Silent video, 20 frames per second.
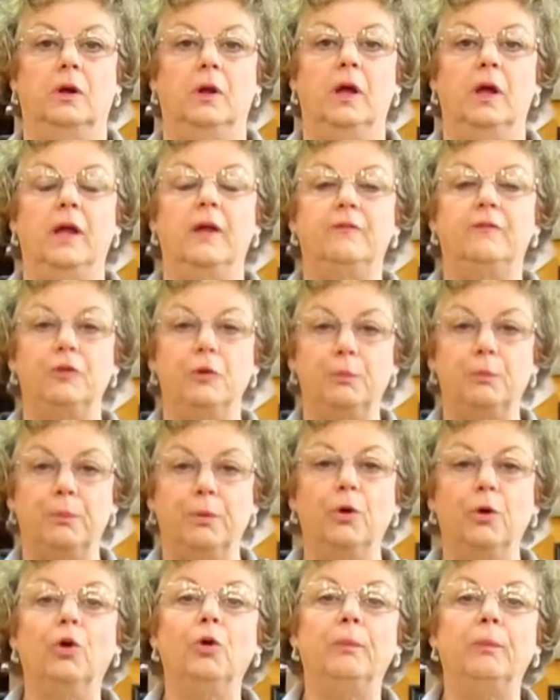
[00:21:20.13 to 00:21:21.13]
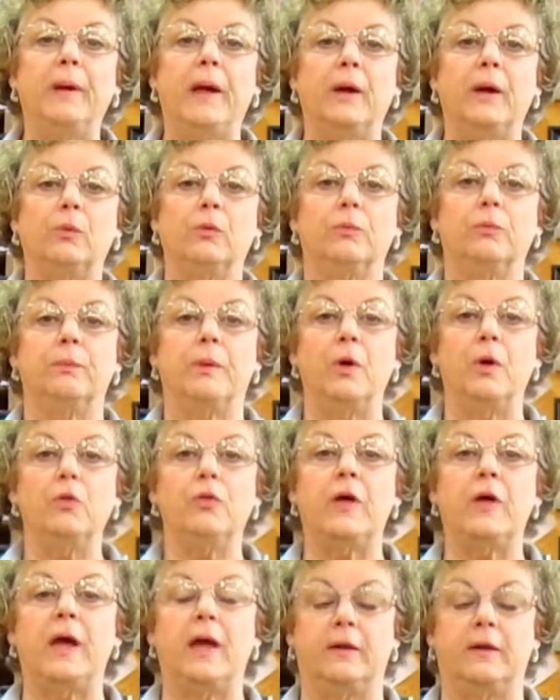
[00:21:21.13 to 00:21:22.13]
If you pull back with
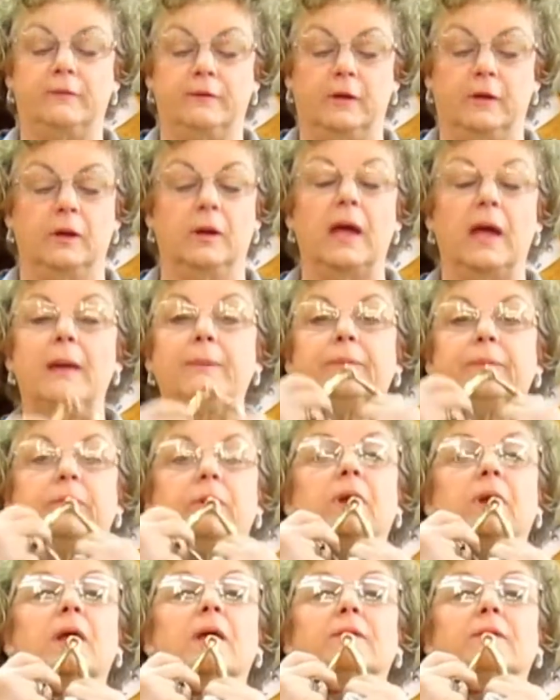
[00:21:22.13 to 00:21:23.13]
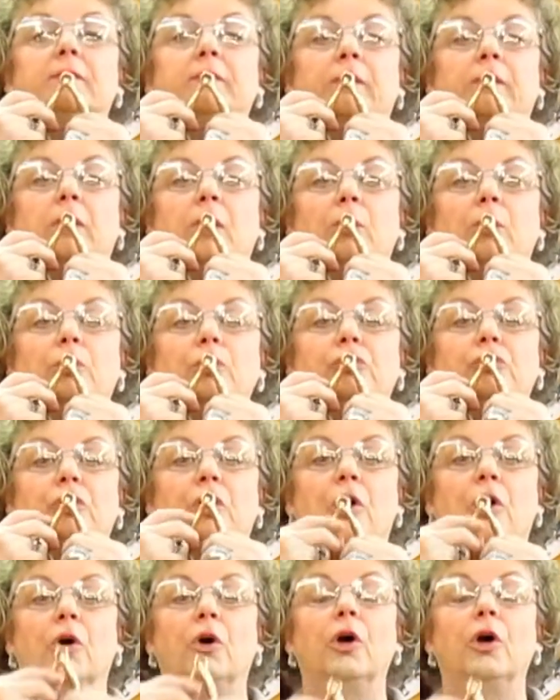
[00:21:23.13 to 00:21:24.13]
both hands, collapse it against the lower
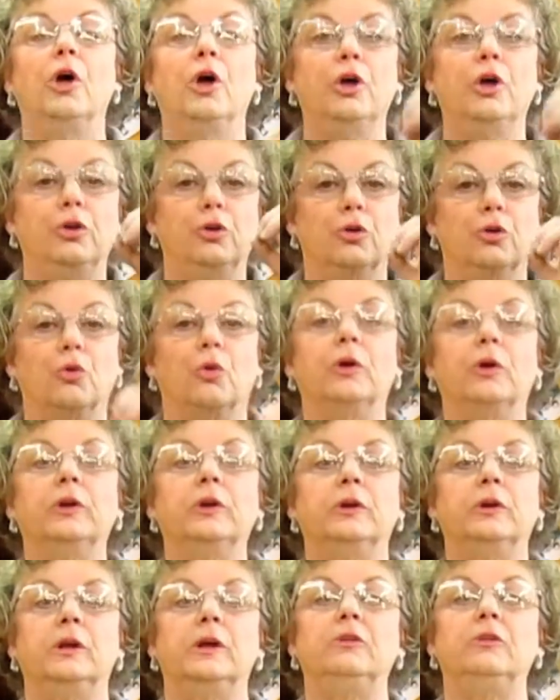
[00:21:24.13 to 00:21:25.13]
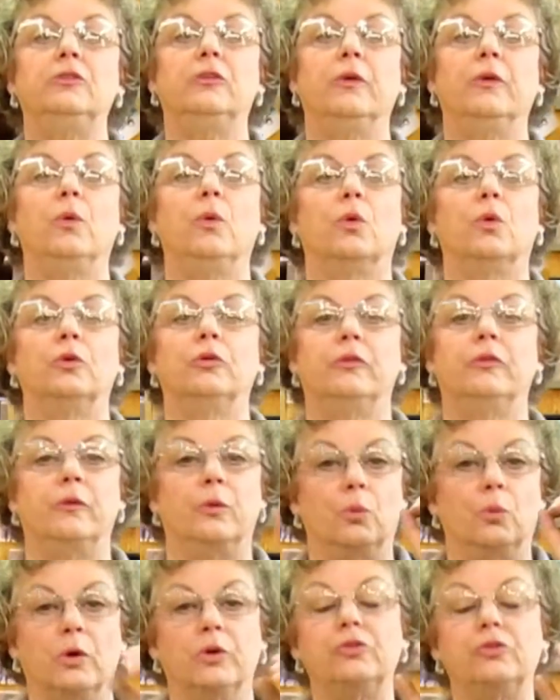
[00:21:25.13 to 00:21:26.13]
jaw, you're going to teach the horse
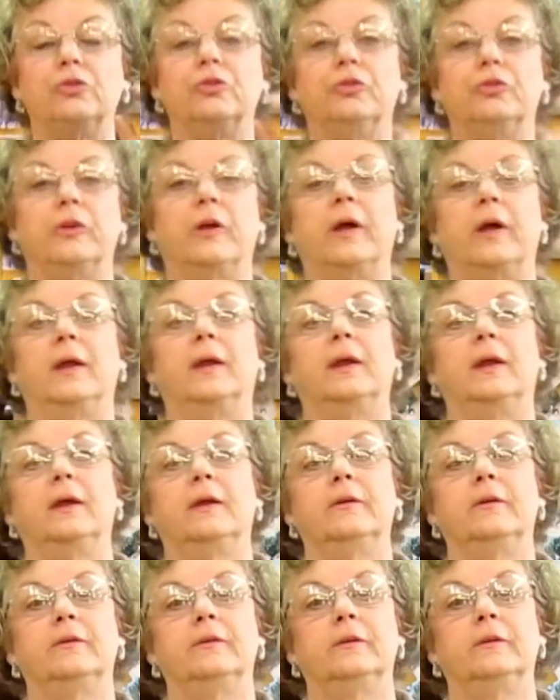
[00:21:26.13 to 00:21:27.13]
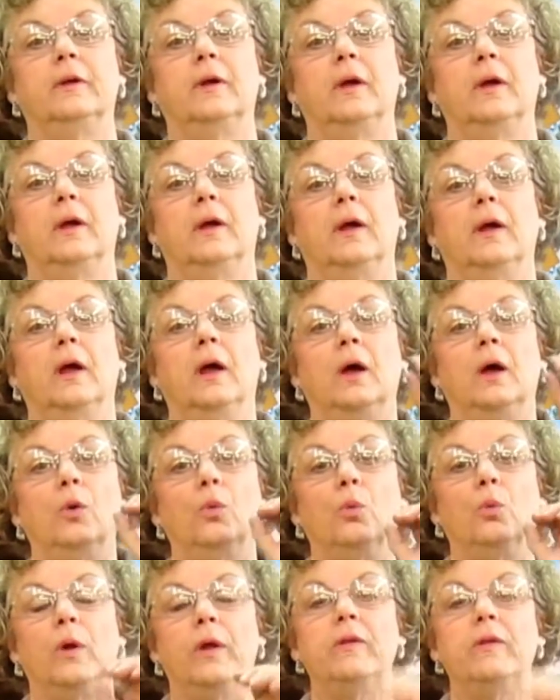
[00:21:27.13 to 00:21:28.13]
that what you're saying is,
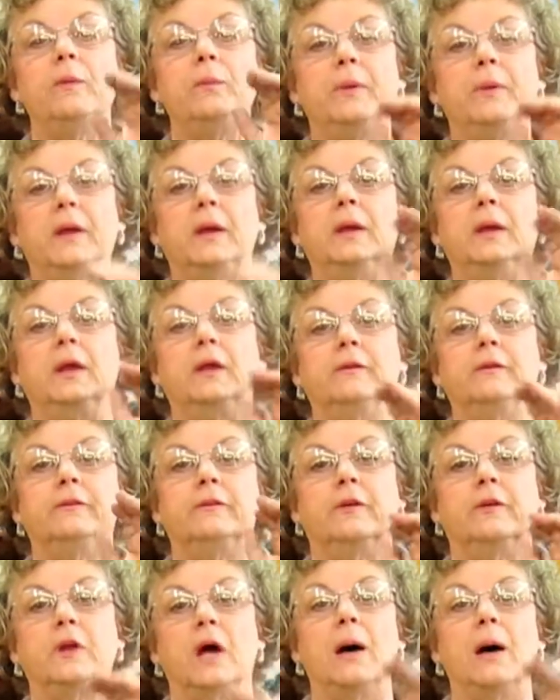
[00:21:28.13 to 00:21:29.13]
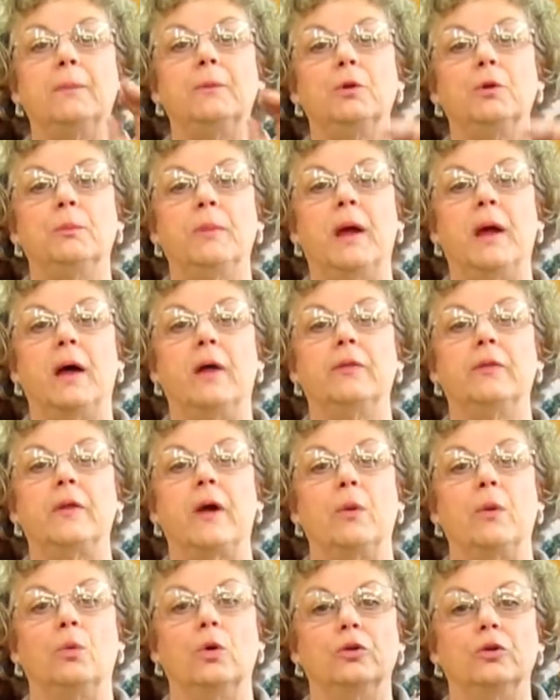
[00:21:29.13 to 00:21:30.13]
when the bit hits the top of your mouth,
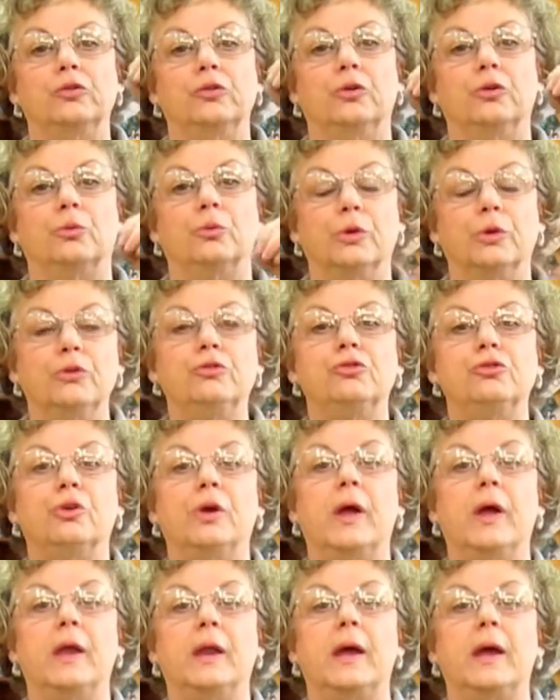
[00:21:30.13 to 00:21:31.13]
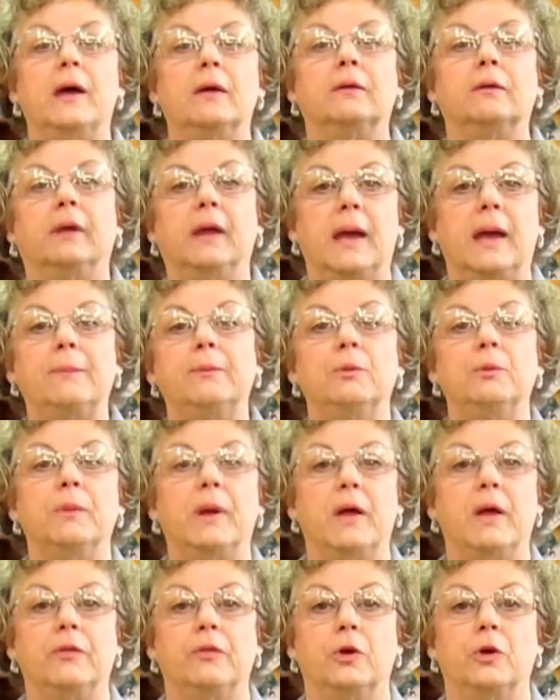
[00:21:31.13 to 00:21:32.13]
I want you to root your head out and gap your
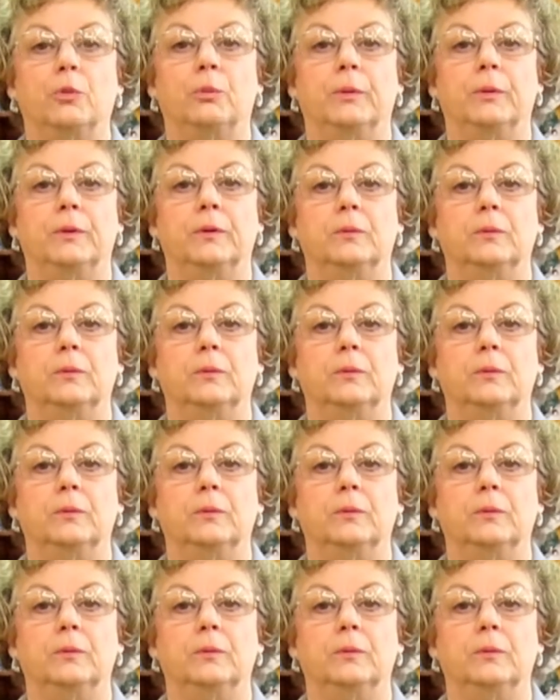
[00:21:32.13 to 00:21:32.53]
mouth open.